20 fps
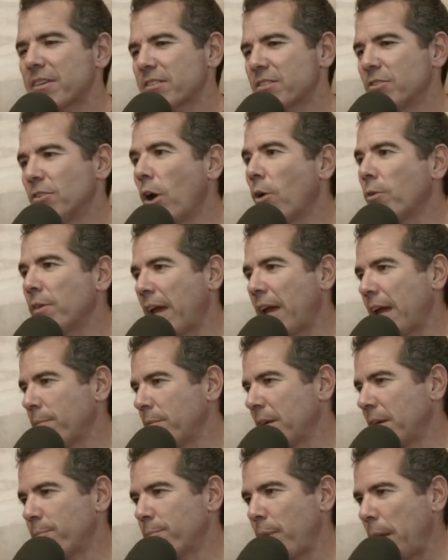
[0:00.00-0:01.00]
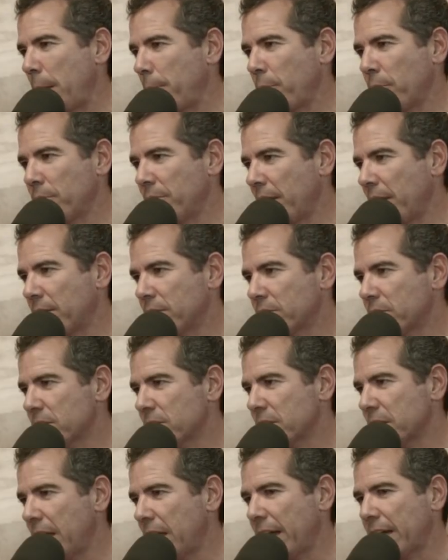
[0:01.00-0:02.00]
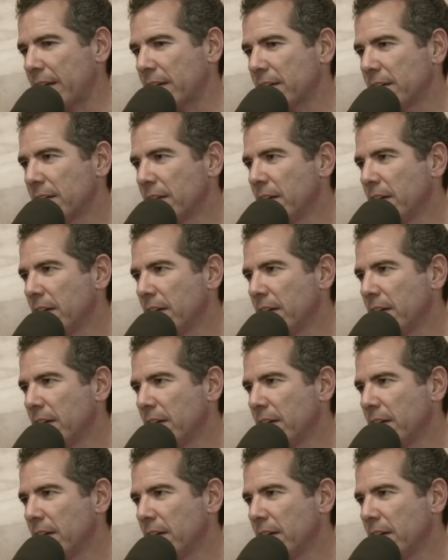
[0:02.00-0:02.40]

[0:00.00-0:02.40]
no namey people that are just like,